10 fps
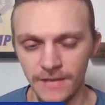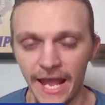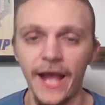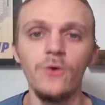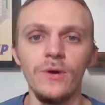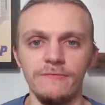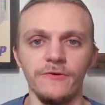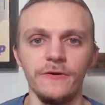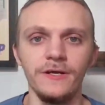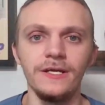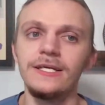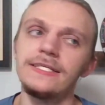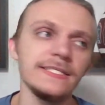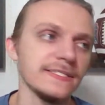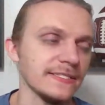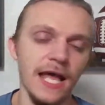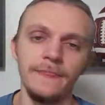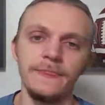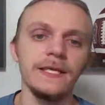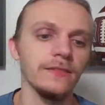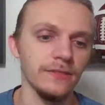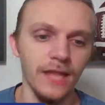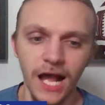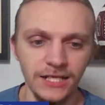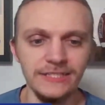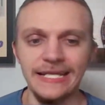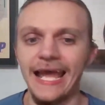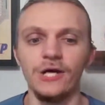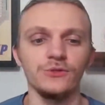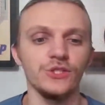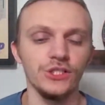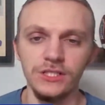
However, he is not the lockdown